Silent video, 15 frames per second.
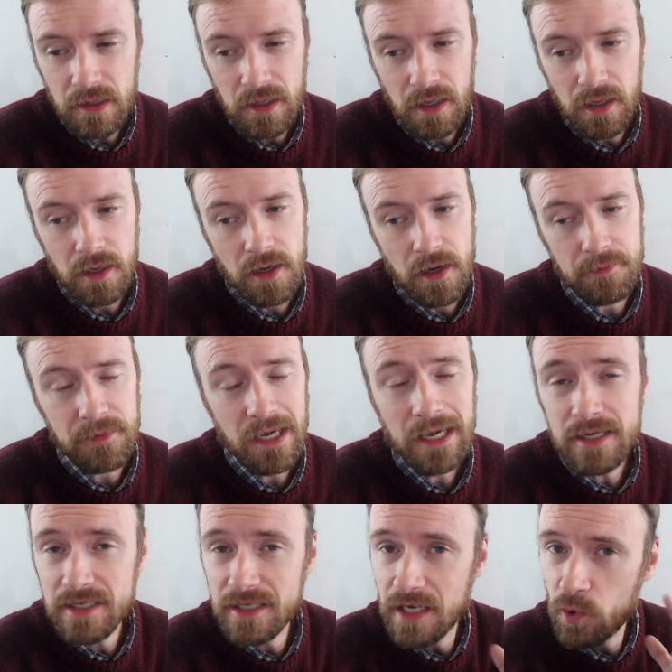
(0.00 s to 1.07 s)
I'm not
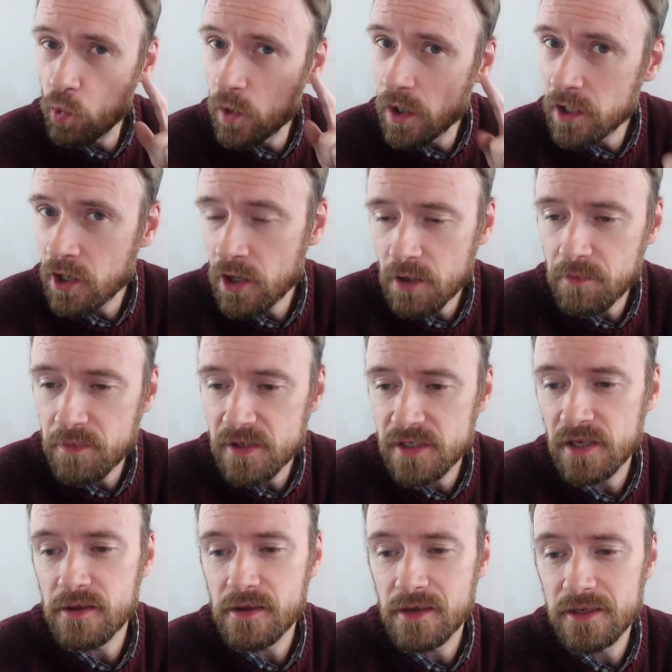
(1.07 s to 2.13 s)
going to say
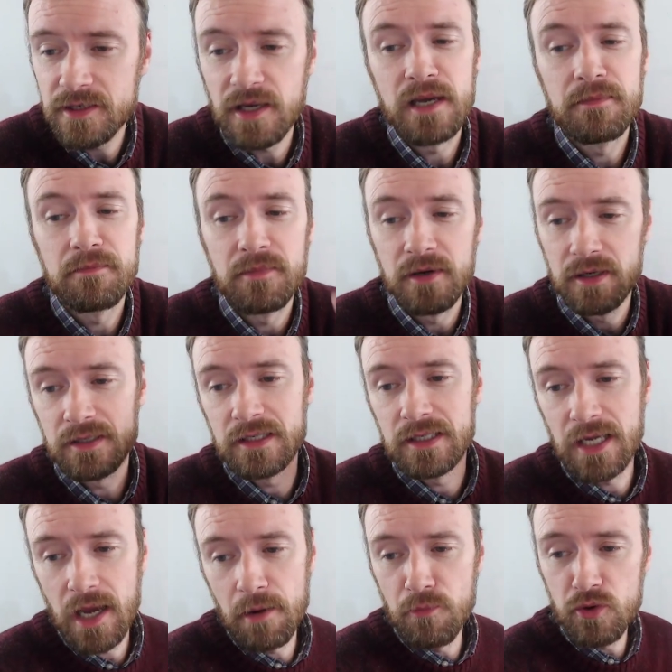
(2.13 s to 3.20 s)
100% of the time, but
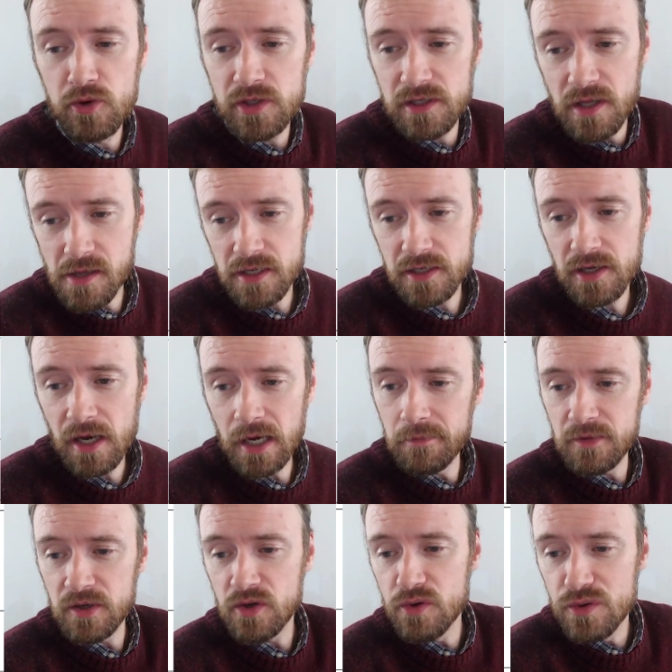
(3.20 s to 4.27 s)
yeah, most of the
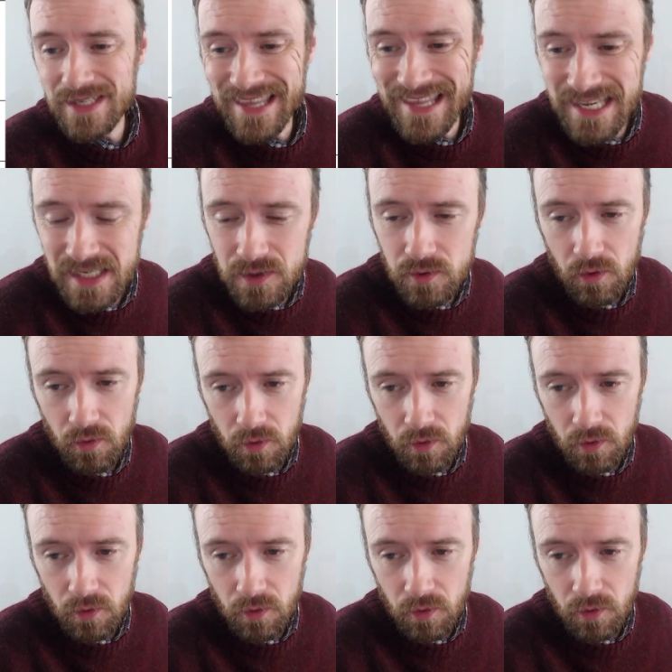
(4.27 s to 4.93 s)
time use this,